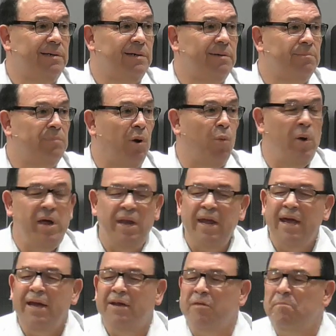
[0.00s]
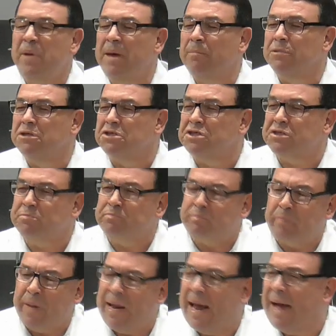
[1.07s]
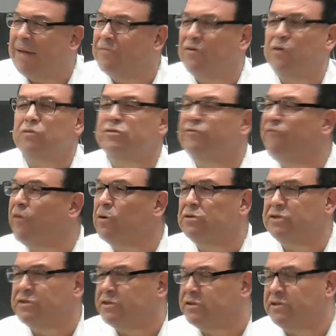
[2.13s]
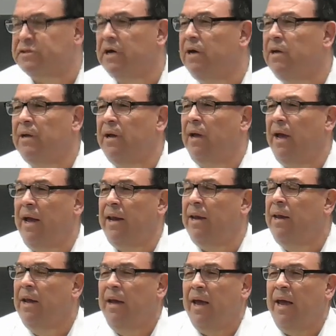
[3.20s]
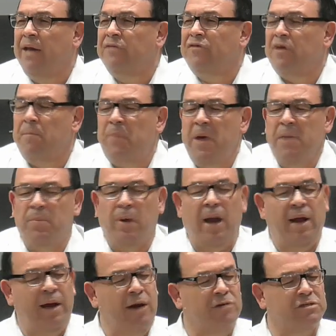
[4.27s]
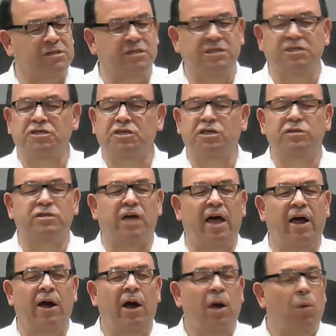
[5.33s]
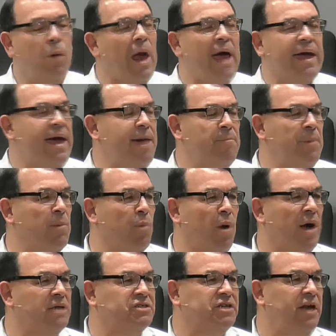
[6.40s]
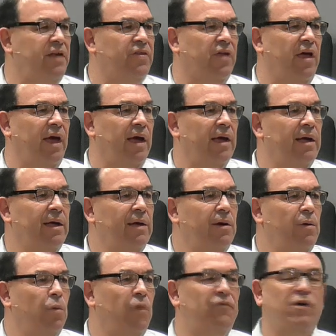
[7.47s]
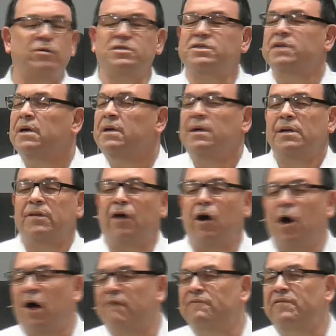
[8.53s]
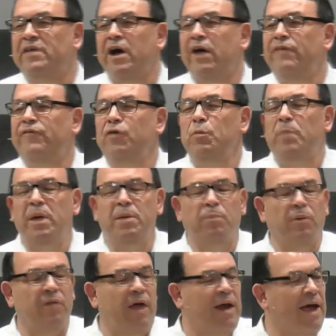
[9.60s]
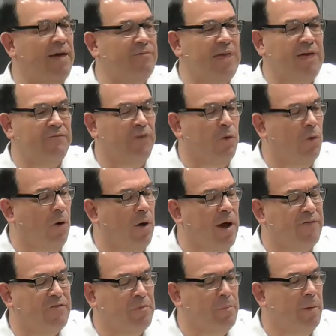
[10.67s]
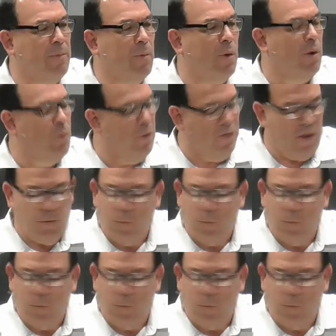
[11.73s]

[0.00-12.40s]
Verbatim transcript: But we need to be able to spit out those verses. And, and some people, here's the excuse I hear well, I can't memorize anything. Well, folks, there are very few people that have that photographic memory where they